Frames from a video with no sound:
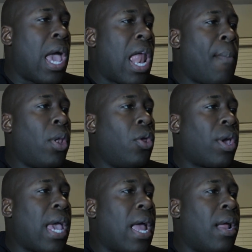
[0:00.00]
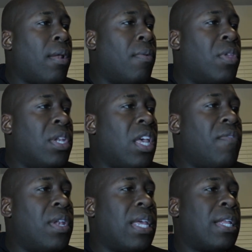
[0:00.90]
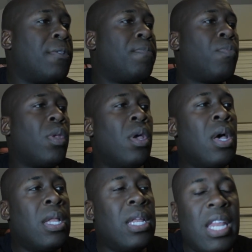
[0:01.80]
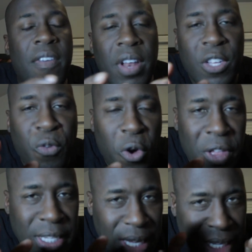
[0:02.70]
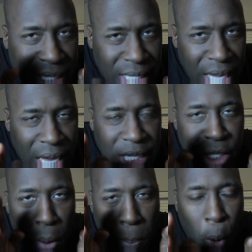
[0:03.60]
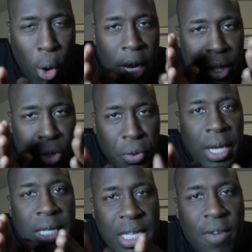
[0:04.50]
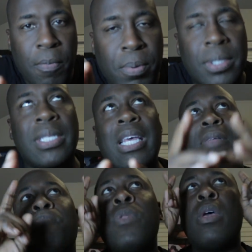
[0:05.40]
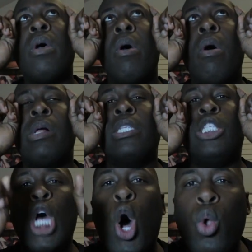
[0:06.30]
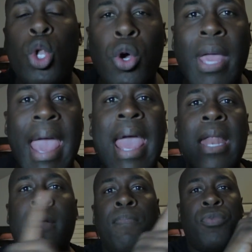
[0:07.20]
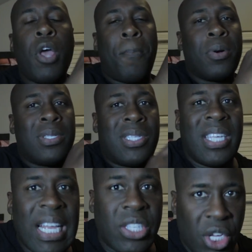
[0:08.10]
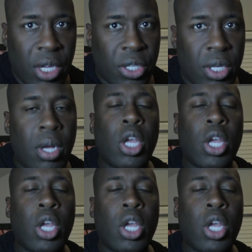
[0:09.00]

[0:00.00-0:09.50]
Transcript: And I'm going to look at the dividend. The dividends for this is 6.37%. Don't look at the percentage.